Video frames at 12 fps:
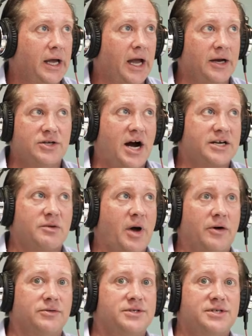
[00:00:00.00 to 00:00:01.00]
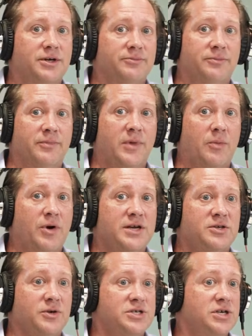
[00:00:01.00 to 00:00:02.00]
and talked about some
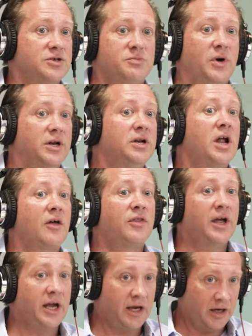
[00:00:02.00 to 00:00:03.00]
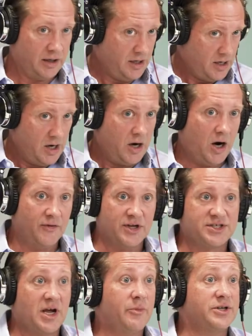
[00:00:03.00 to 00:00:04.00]
appraisal issues, but nothing on
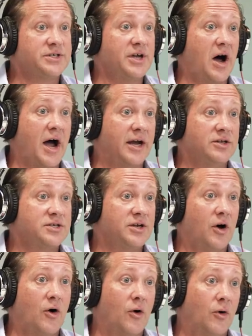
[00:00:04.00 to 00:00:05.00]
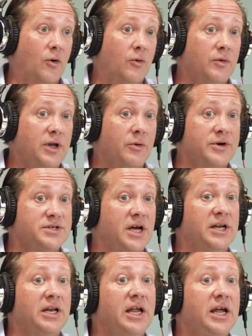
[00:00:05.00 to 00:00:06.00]
the summit side. So yeah. that was
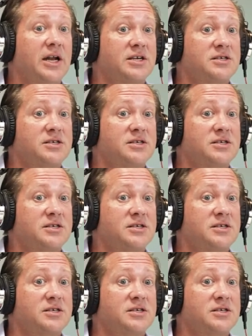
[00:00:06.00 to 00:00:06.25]
a neat